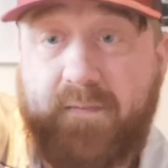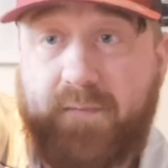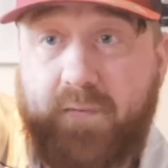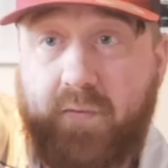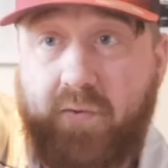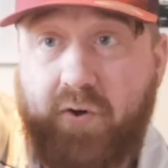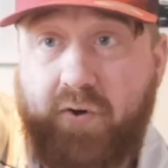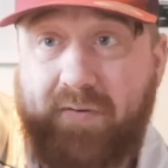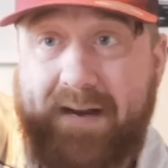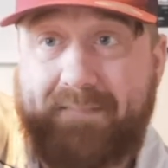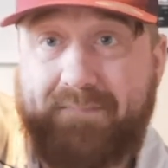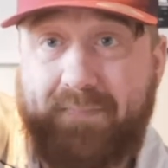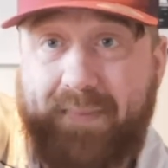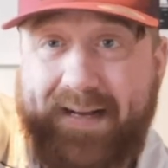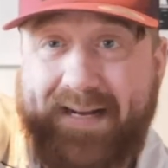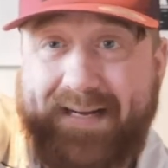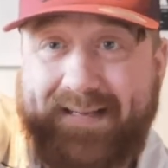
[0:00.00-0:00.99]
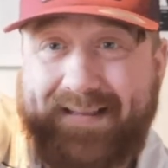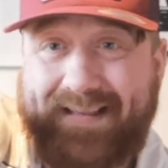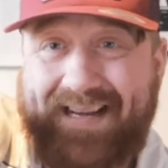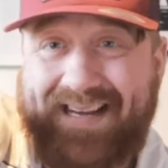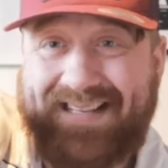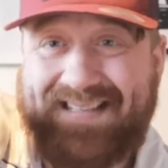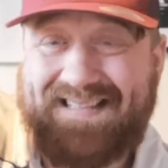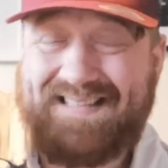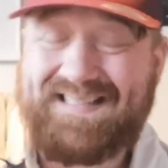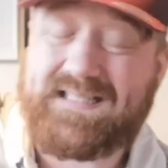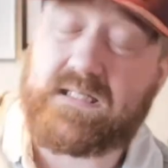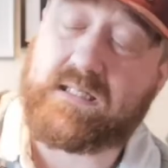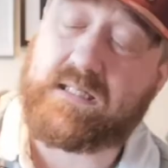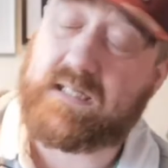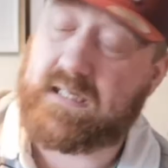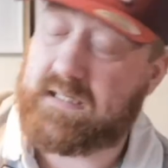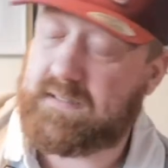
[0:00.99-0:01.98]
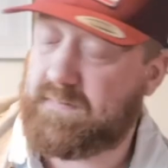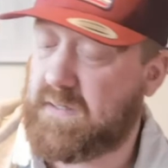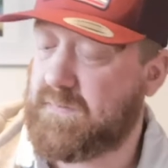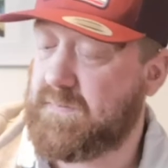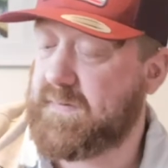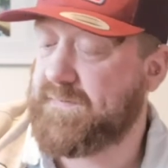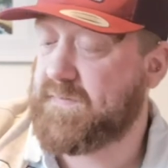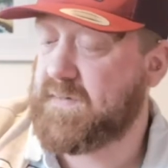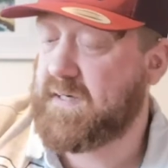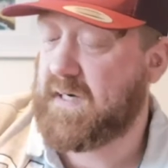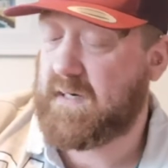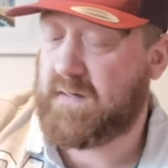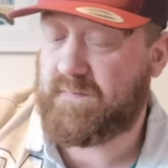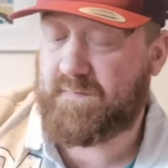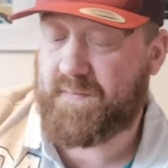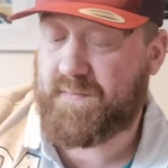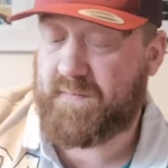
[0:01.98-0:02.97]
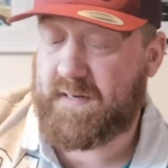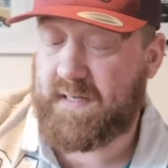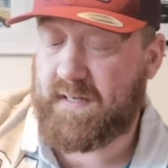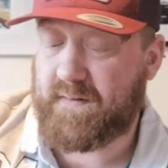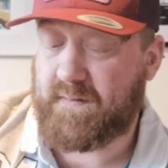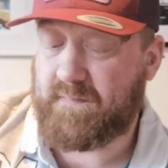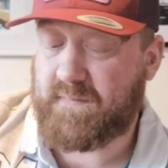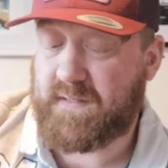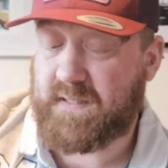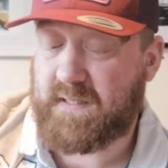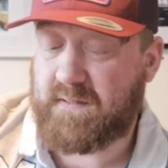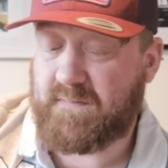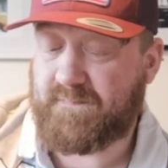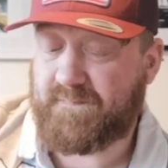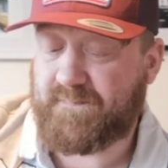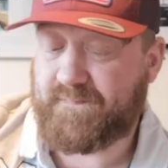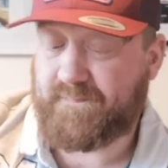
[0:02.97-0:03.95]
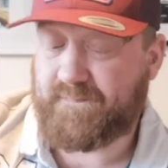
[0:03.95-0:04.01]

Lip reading: 4 gram bag that, and we've got 3 of them. So